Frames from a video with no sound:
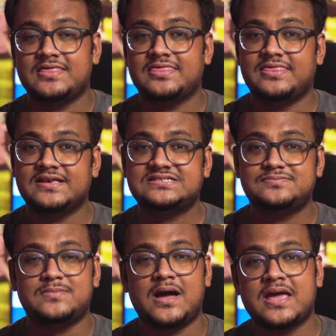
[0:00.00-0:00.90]

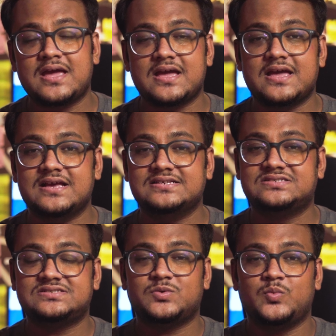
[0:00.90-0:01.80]
this mic
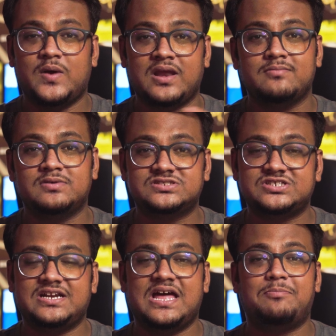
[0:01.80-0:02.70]
is very
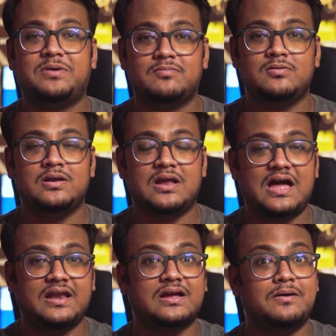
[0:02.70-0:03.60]
much adaptable
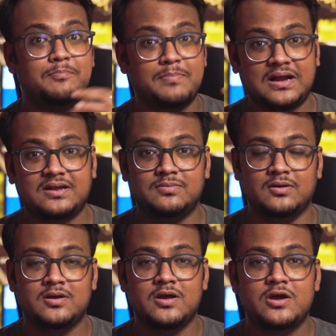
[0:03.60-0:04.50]
and compatible